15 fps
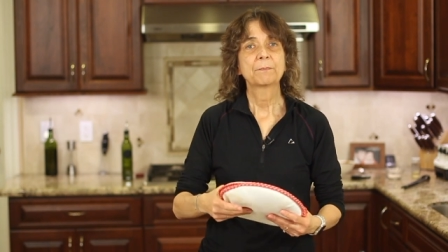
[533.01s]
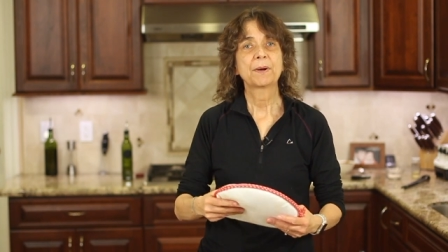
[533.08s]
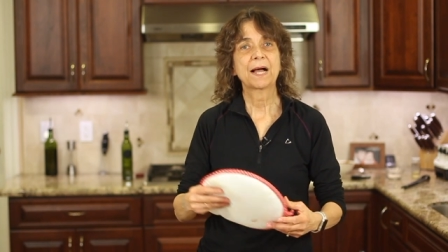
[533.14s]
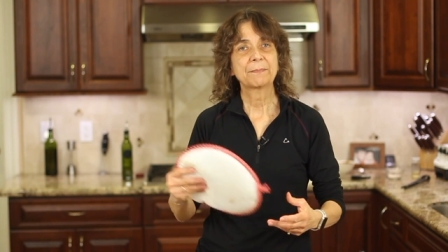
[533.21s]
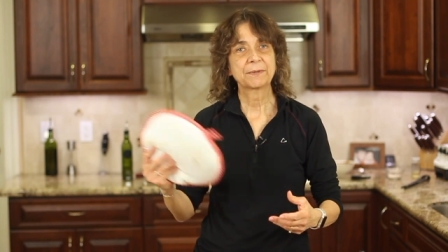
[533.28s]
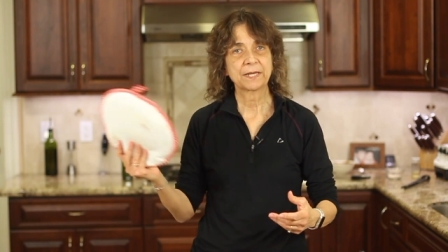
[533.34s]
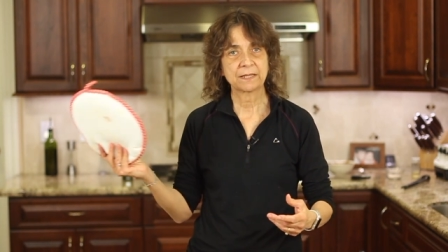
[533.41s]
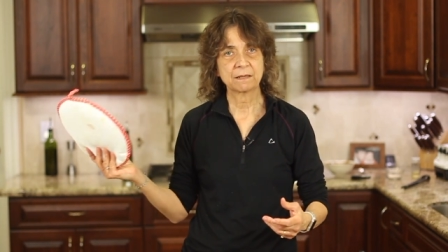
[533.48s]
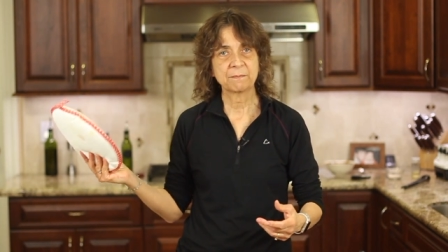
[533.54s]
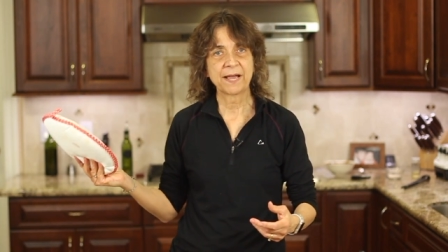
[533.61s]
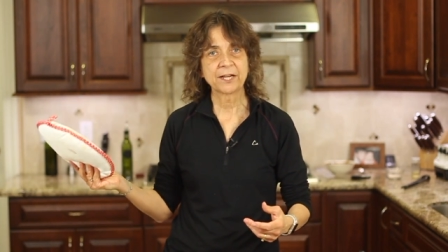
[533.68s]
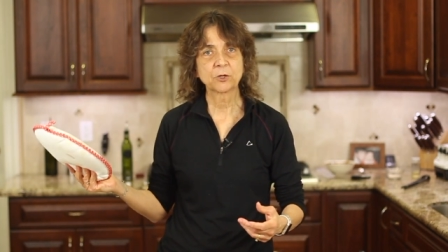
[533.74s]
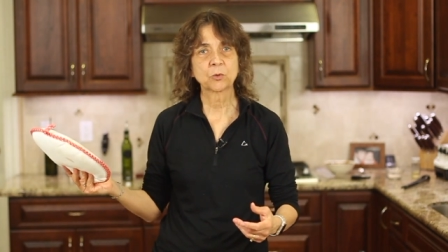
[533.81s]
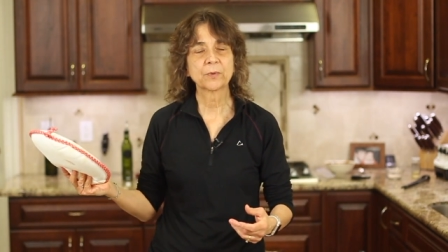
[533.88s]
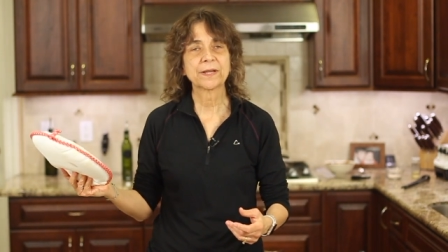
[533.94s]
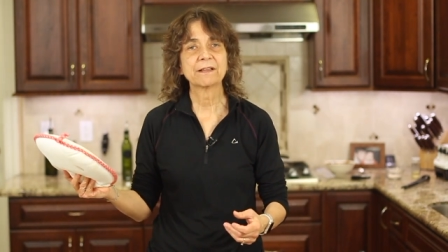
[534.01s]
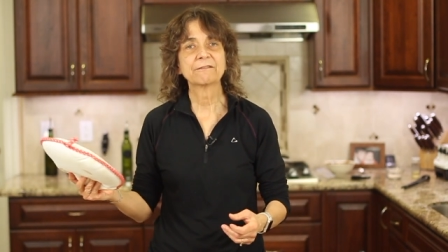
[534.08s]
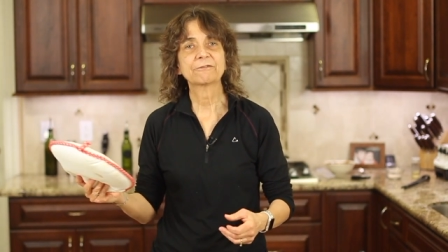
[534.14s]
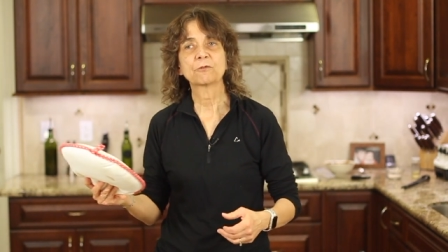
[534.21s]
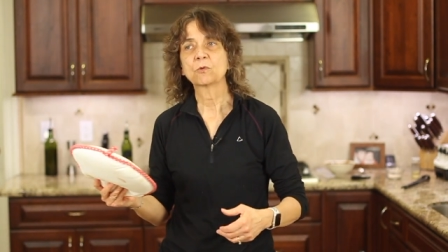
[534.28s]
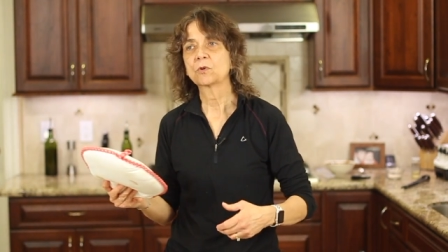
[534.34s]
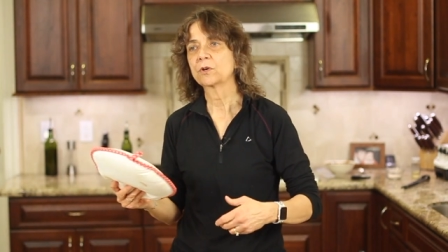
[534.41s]
Pop it in the microwave
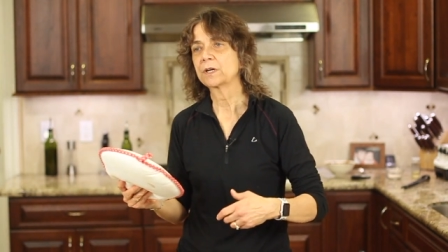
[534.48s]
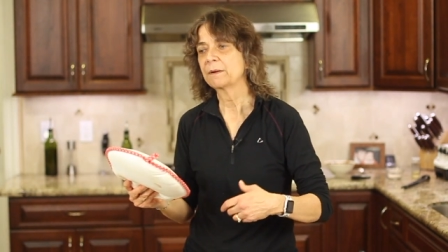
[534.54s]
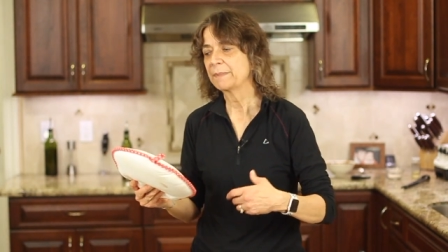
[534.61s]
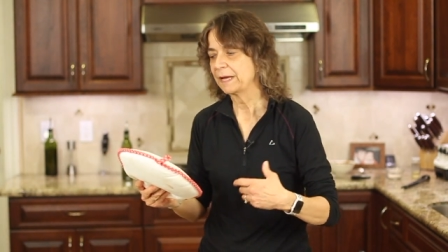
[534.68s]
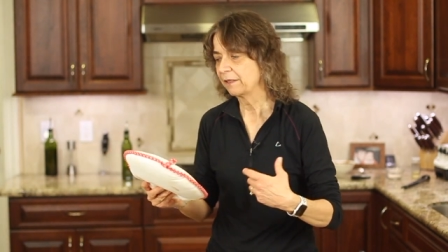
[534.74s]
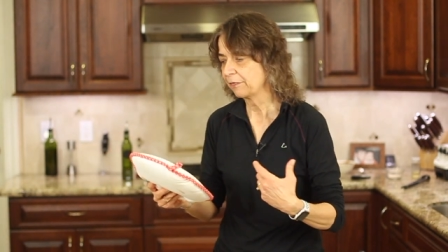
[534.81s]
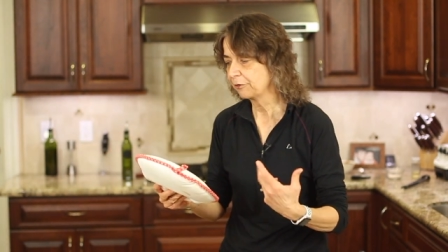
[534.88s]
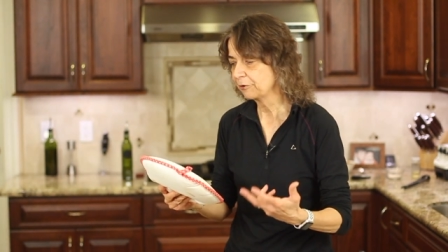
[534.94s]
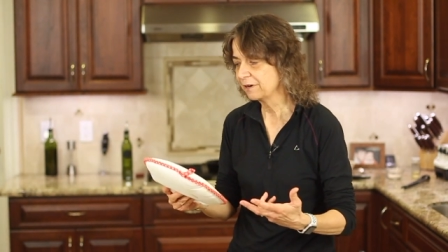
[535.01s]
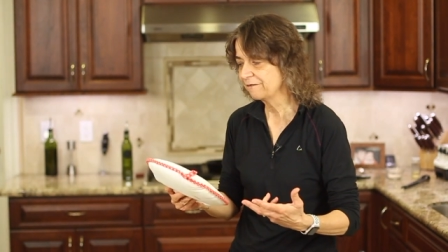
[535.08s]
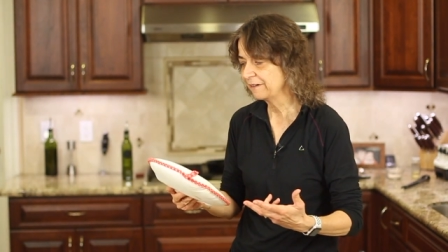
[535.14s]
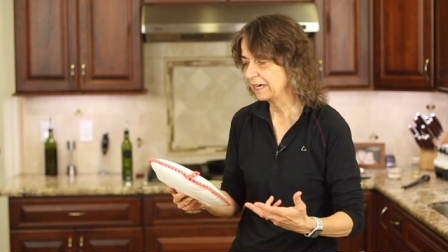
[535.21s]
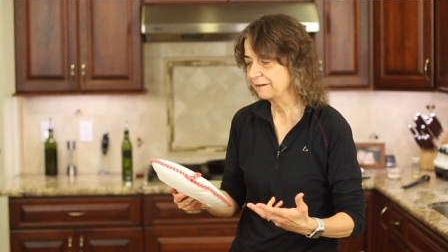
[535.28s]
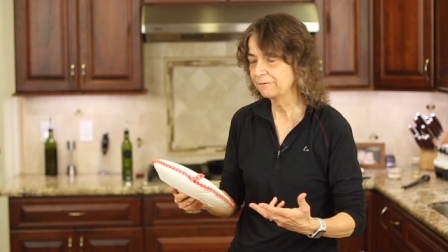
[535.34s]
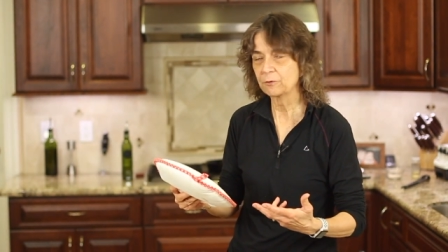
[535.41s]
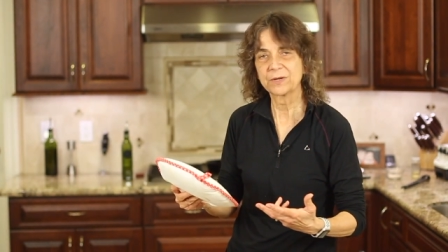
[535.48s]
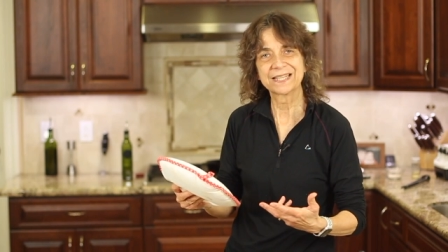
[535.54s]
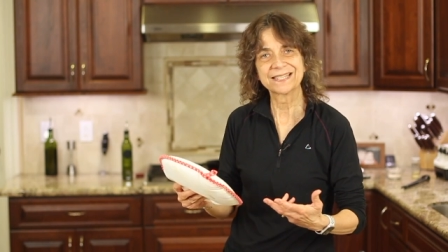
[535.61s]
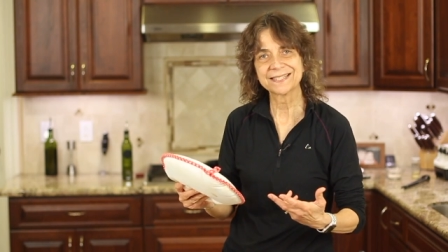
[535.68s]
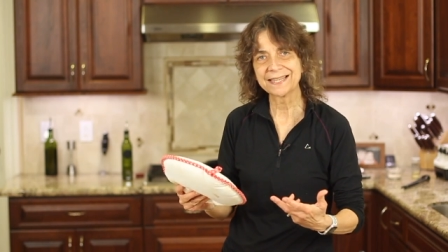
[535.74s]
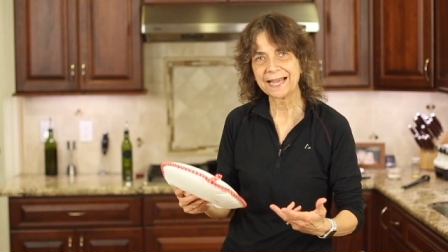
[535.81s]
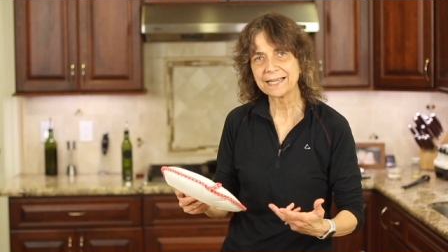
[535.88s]
for about 35, 40
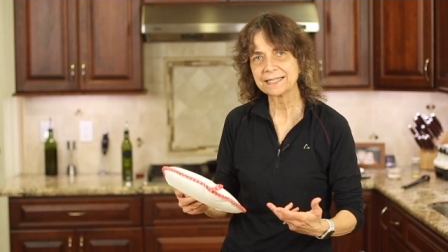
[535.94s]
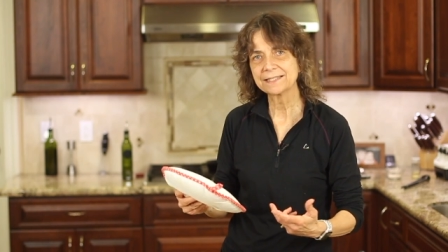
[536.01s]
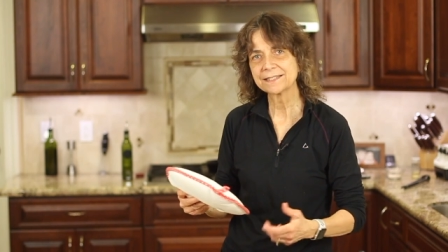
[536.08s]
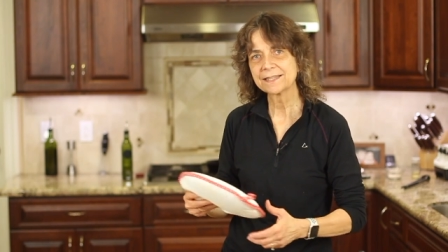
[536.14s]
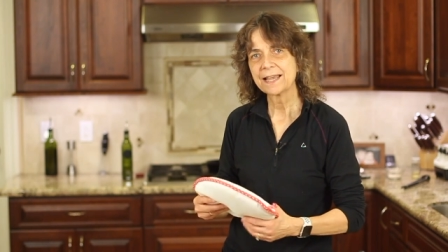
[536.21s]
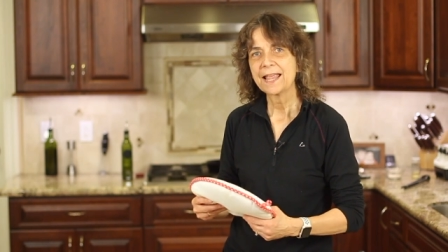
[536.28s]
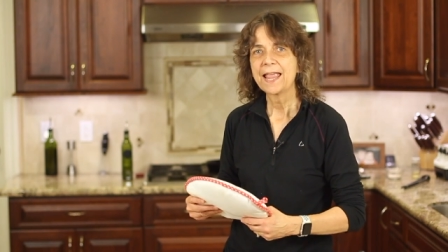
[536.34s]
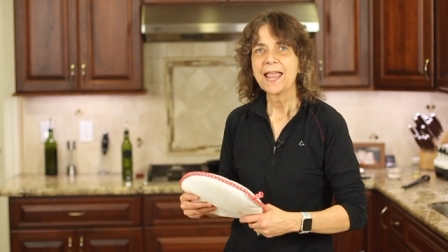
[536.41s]
seconds,